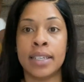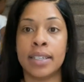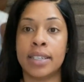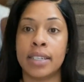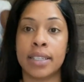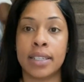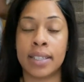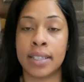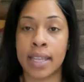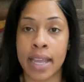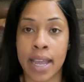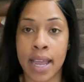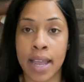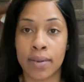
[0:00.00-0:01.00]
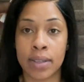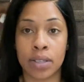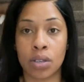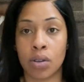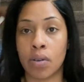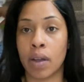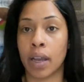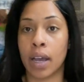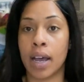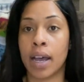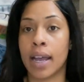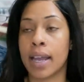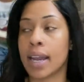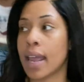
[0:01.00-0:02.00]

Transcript: just see what's going on.